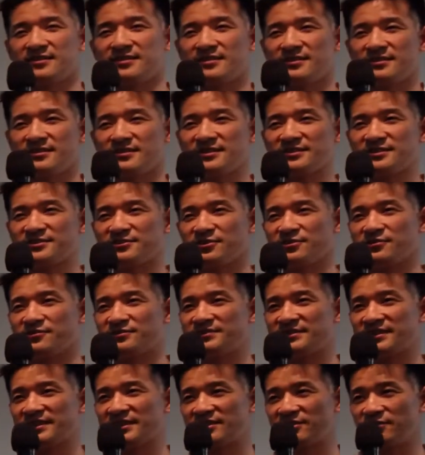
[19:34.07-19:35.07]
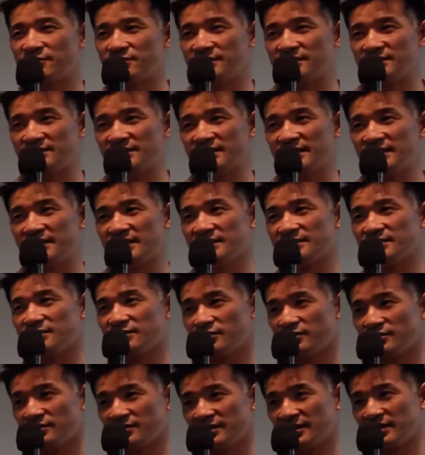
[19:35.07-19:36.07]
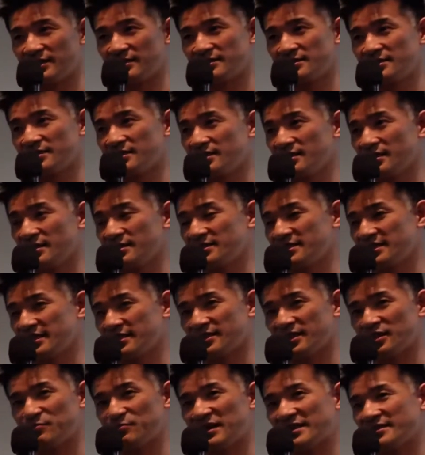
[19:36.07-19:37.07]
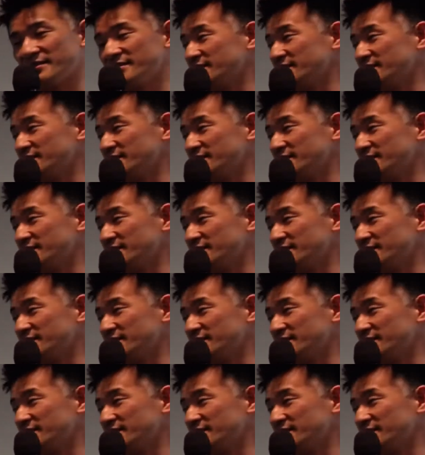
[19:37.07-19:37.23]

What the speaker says: This sort of C code is needed to check the button